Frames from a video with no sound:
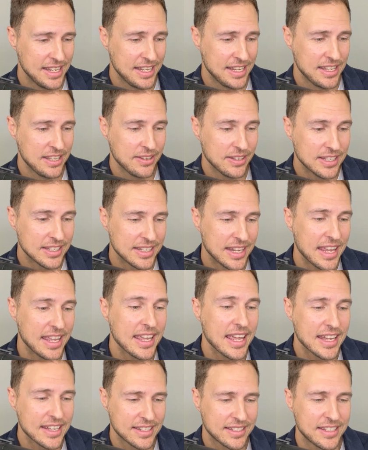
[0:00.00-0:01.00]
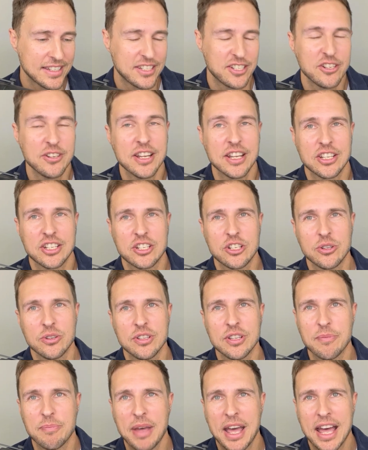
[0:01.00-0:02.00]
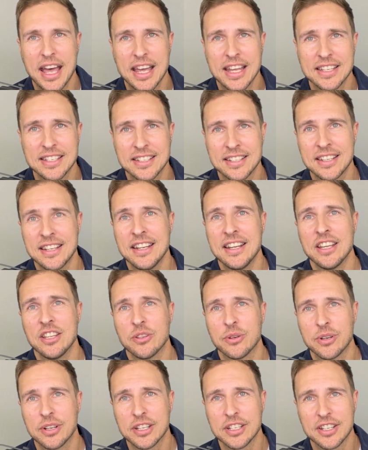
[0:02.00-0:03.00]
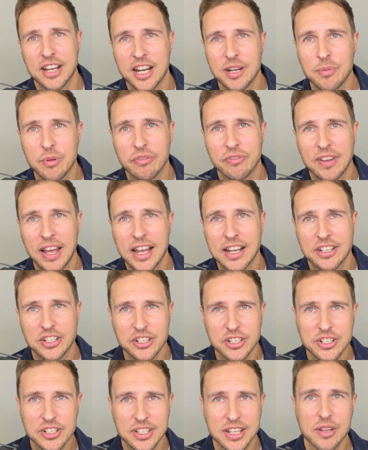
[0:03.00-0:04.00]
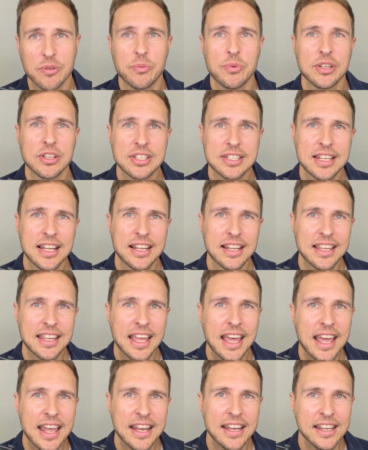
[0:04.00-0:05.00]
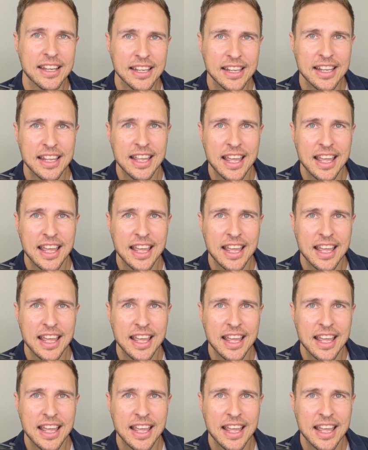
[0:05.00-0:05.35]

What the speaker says: You can say, yes, this unit sold in the past. There are desirable factors. It will sell again.